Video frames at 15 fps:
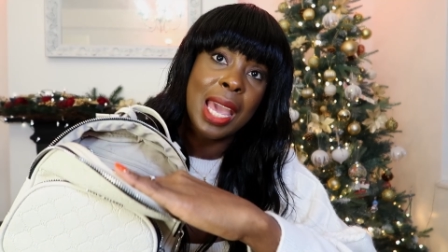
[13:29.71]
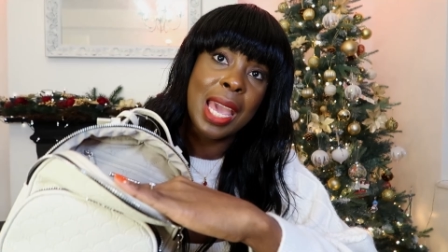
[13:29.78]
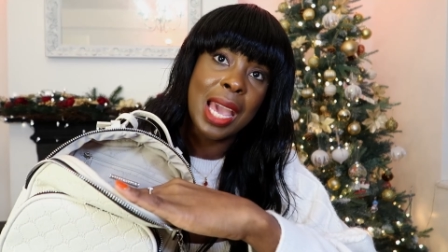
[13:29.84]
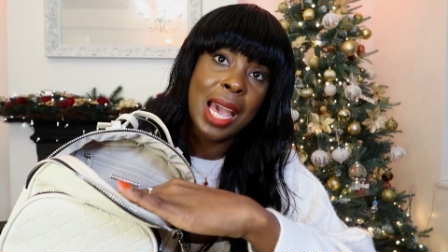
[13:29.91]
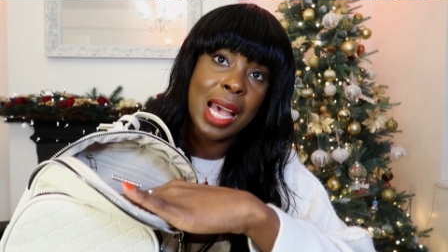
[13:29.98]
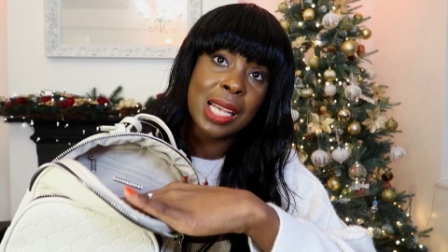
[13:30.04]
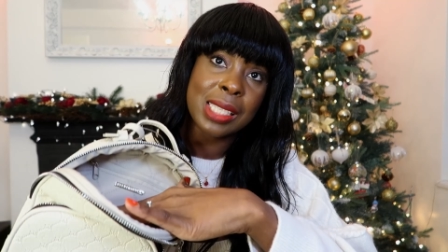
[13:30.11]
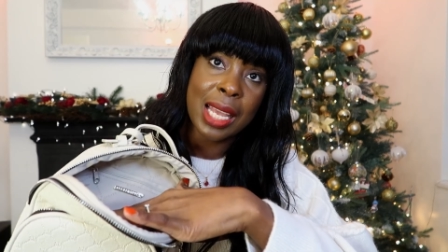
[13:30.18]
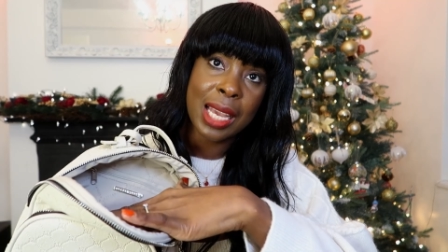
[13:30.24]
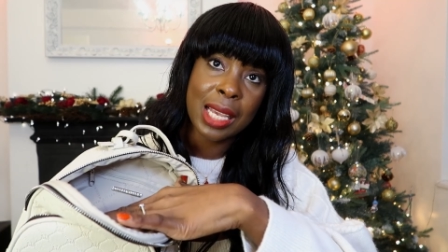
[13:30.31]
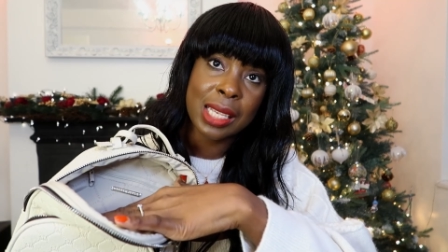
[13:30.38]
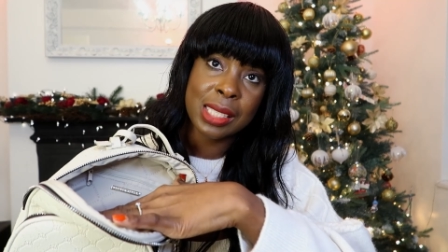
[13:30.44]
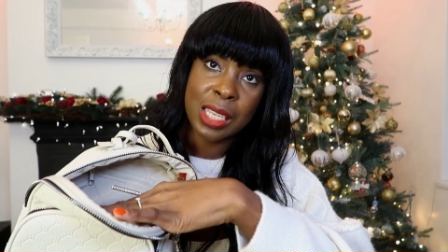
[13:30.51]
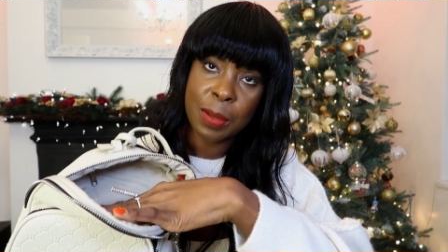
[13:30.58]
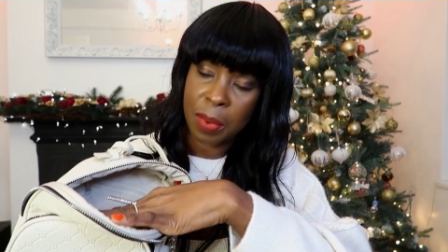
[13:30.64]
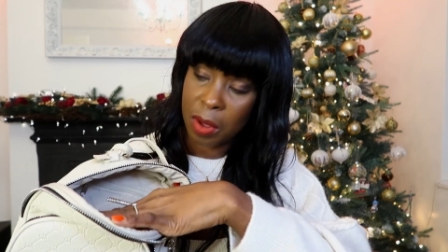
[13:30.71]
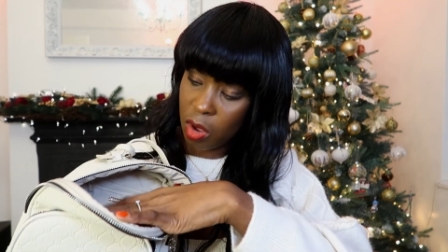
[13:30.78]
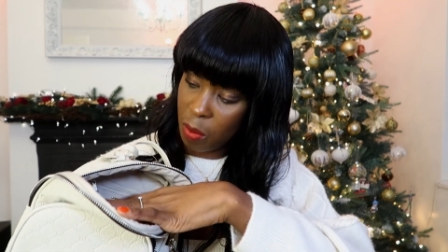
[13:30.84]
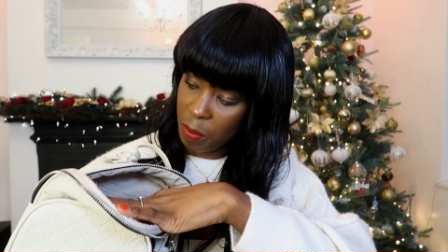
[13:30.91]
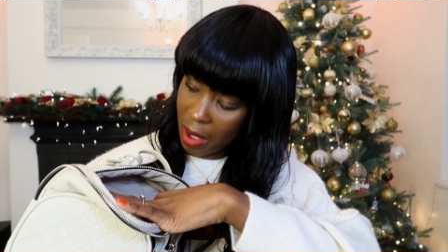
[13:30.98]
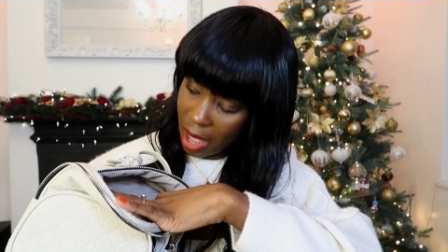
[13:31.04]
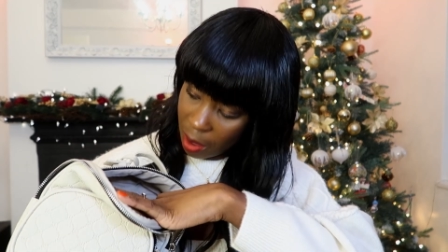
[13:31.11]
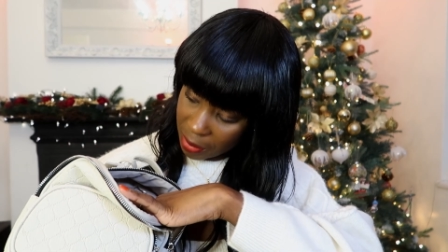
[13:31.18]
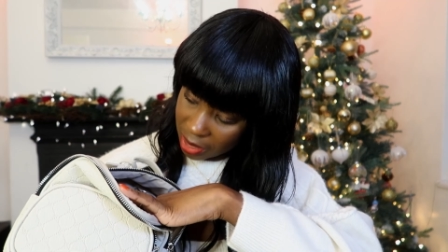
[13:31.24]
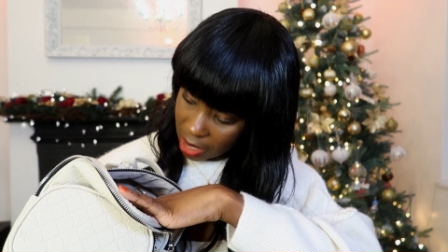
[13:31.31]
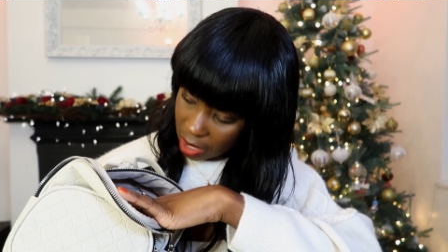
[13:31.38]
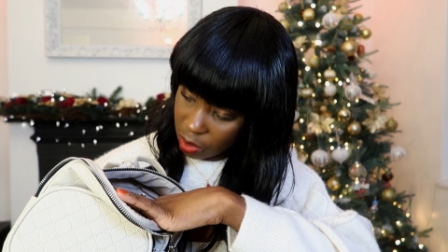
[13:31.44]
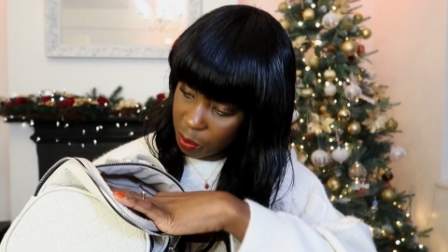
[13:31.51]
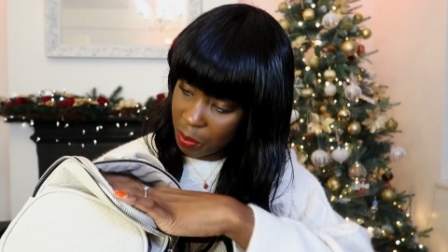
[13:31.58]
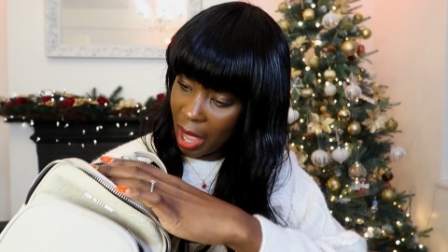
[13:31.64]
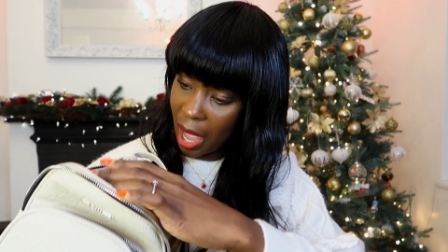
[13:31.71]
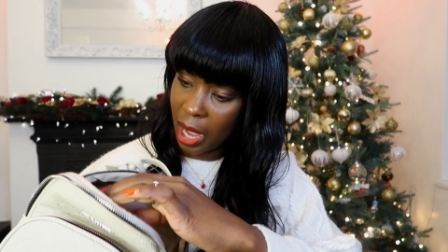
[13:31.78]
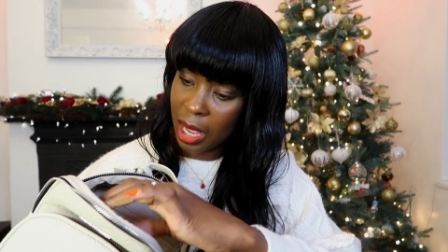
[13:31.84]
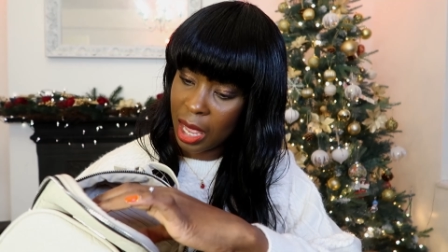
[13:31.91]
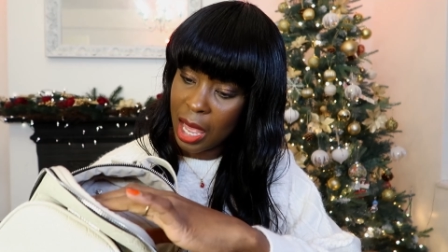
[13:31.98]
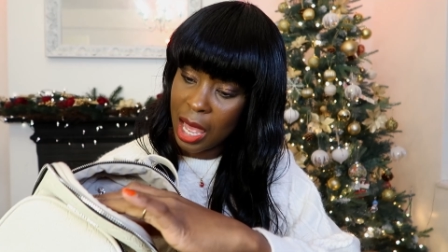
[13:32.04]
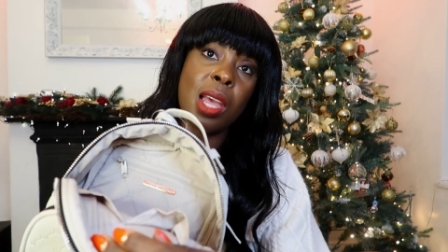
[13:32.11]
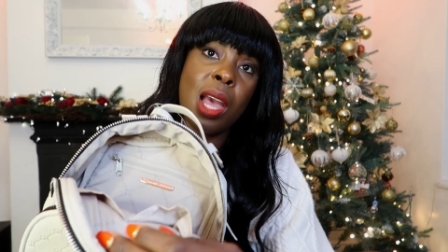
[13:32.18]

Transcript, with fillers: It has like a zipper compartment at the back